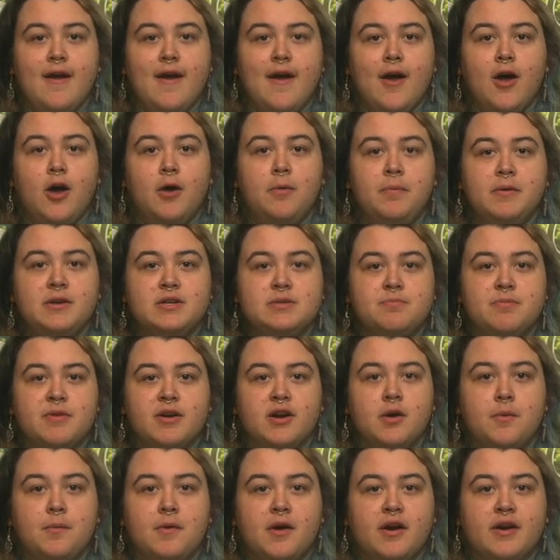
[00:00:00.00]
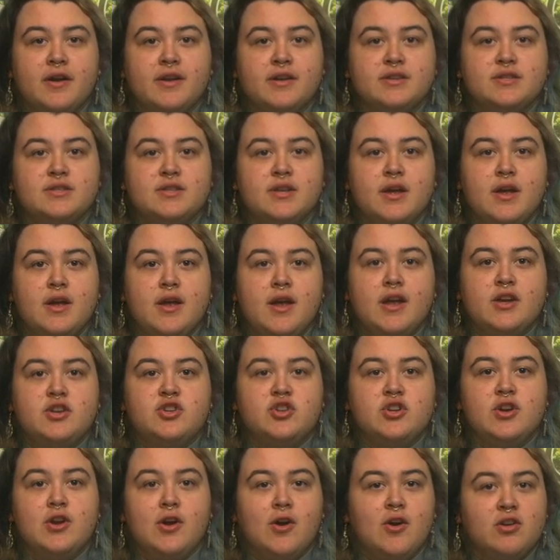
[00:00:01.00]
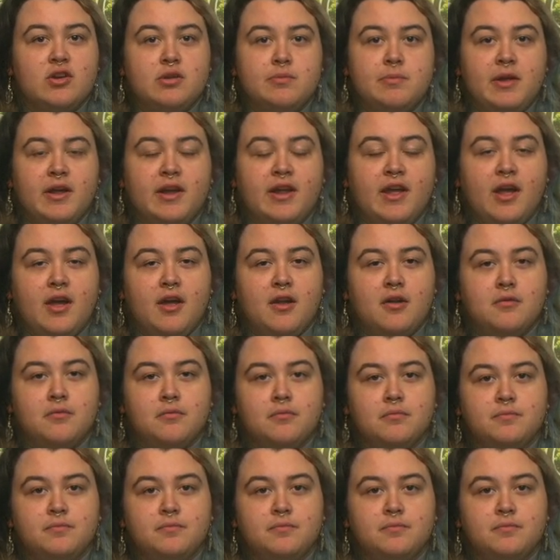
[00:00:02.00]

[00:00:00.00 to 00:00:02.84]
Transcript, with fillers: Help us bring awareness. It shouldn't hurt to be a kid.